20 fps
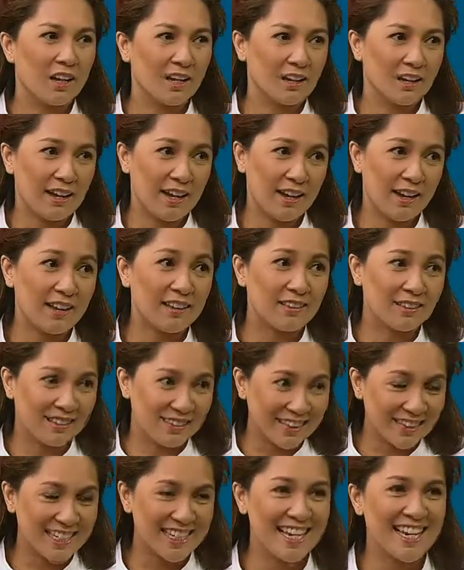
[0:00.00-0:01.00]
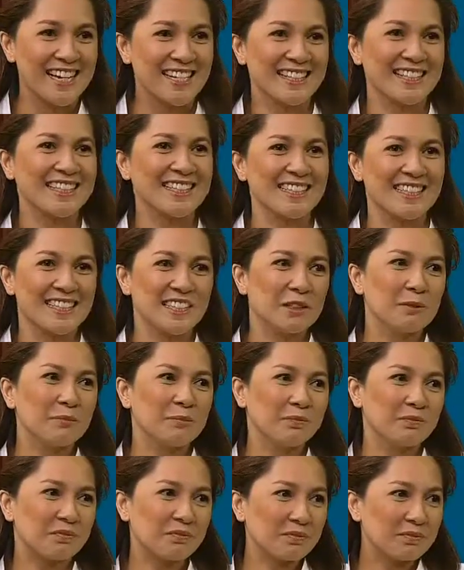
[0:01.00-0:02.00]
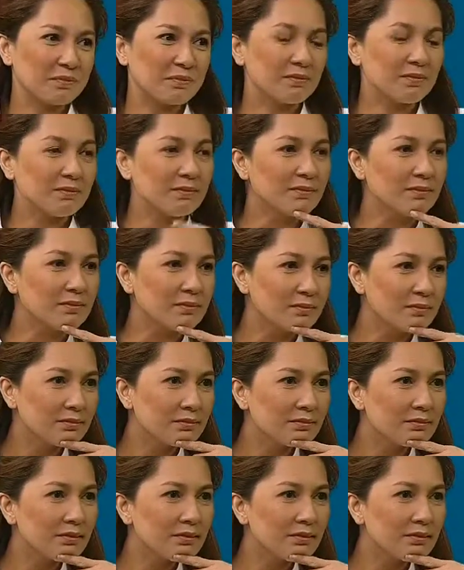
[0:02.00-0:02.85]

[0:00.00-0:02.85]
Interesting. It's a very delicate fruit.